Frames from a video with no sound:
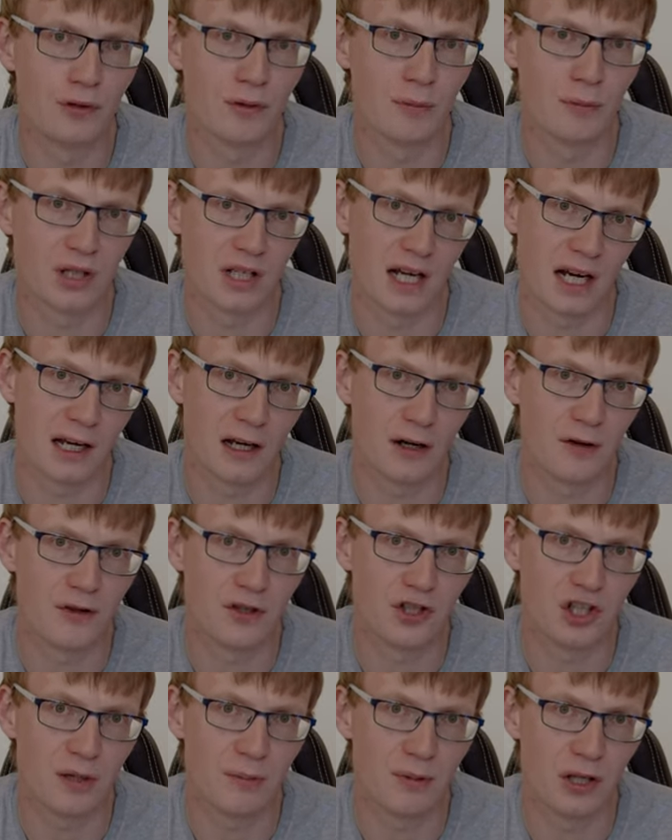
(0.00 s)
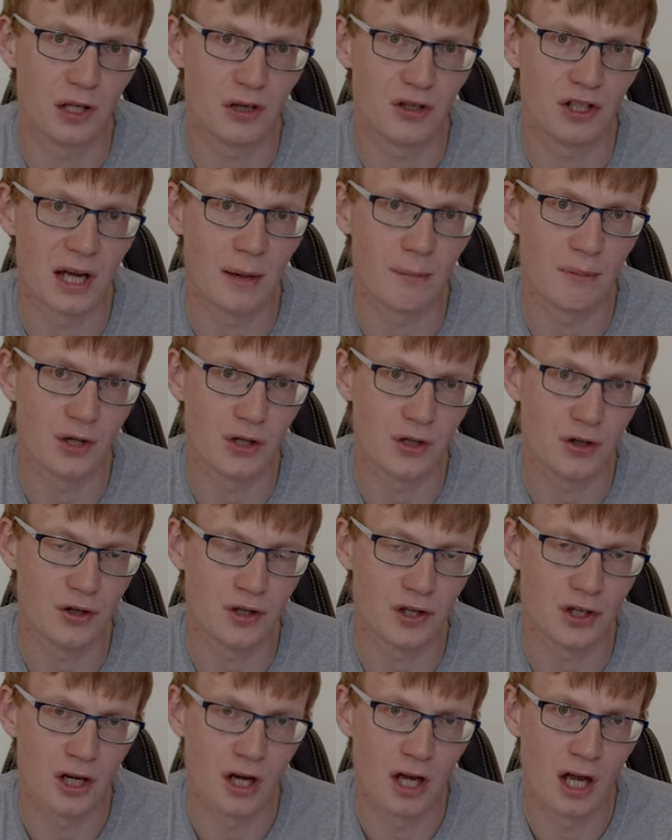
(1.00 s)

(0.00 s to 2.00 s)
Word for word: in particular the GPU temperatures,